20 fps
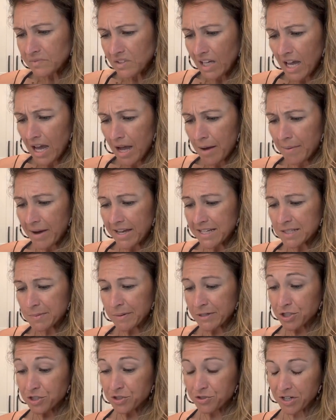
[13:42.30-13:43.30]
I
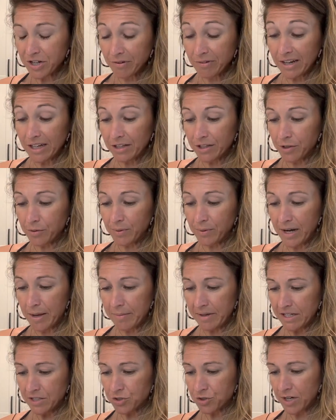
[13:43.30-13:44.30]
especially drink it regular when I'm
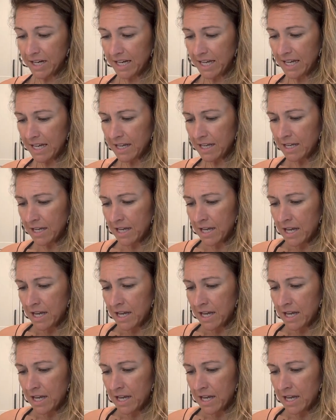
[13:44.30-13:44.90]
in training.